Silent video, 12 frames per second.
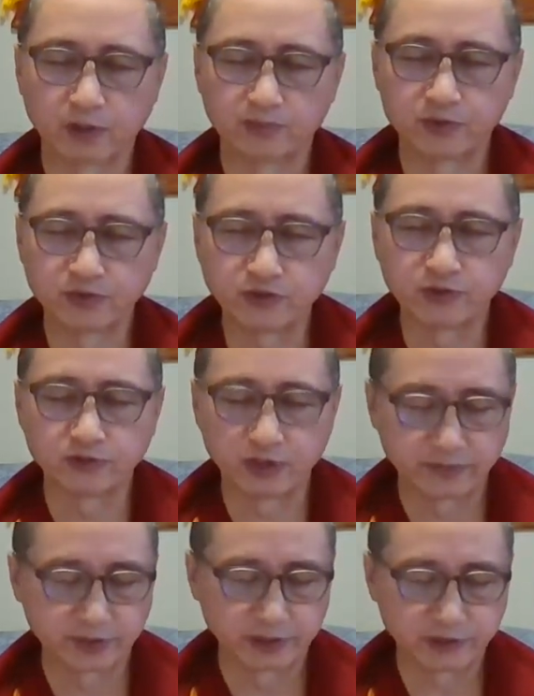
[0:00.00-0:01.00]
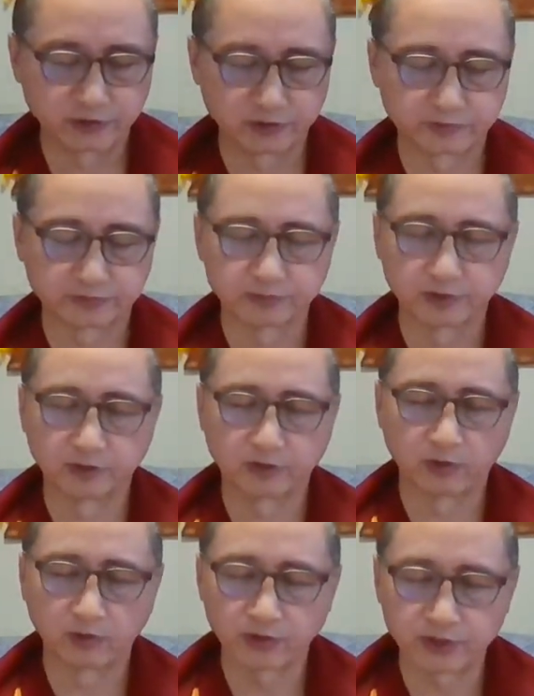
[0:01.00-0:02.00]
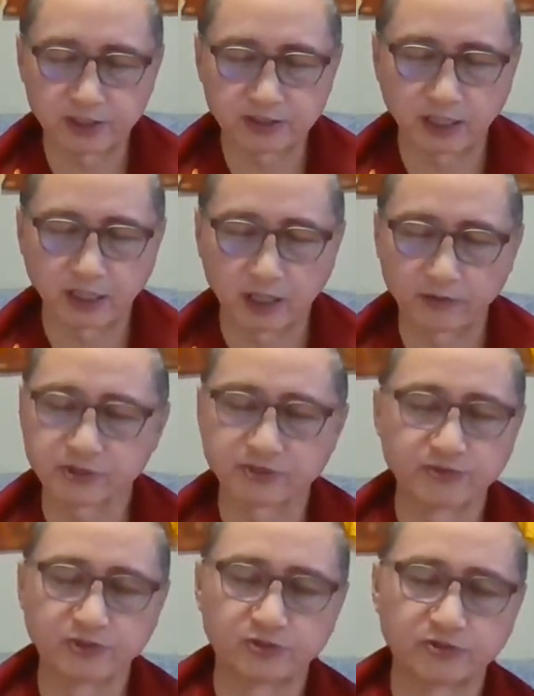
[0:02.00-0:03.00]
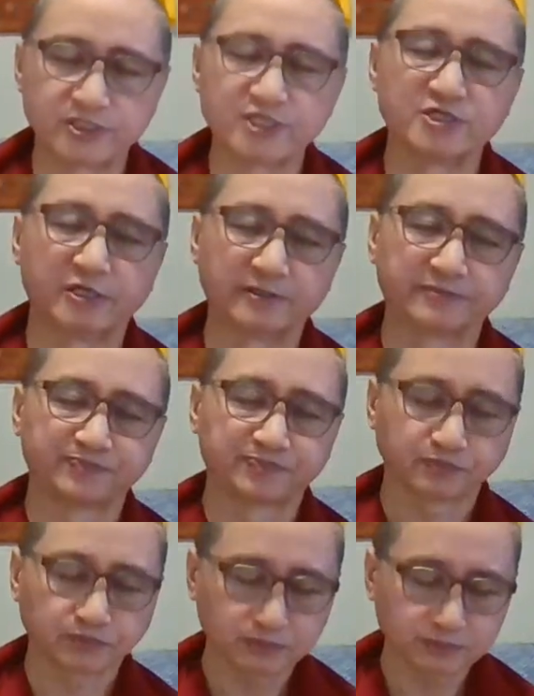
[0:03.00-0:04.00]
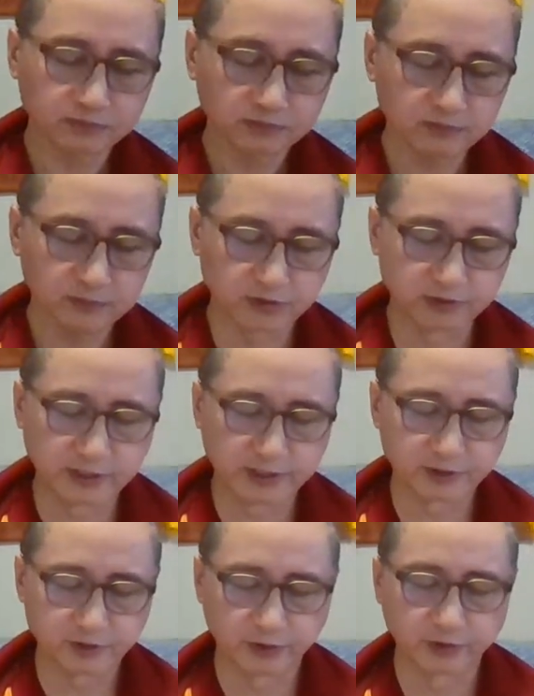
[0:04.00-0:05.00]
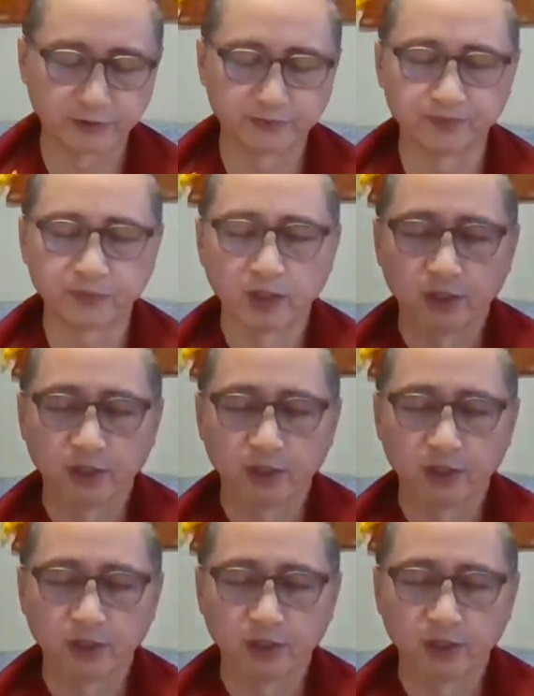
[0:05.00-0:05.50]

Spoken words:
pursue liberation. All these are our spiritual teacher. You see, so